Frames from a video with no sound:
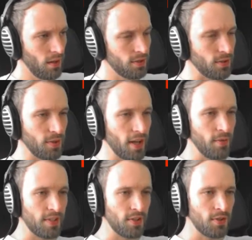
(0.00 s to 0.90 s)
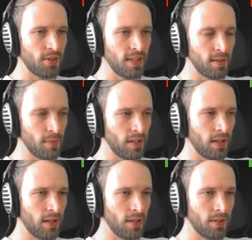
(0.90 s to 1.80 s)
So it was interesting
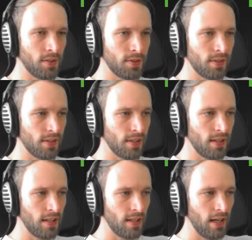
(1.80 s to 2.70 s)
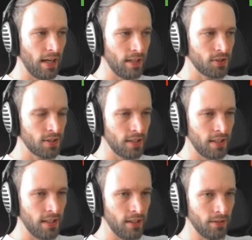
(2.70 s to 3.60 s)
because
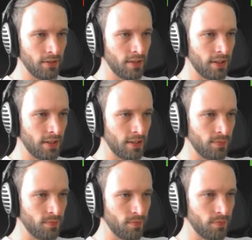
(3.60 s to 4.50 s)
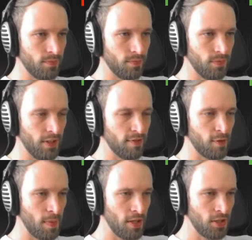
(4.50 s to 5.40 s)
actually the
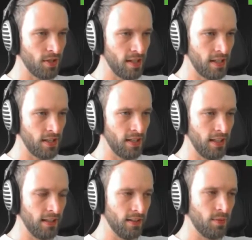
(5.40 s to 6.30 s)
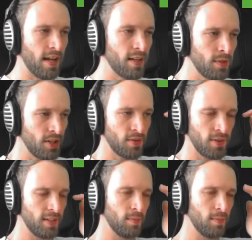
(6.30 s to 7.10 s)
information there in the randomly generated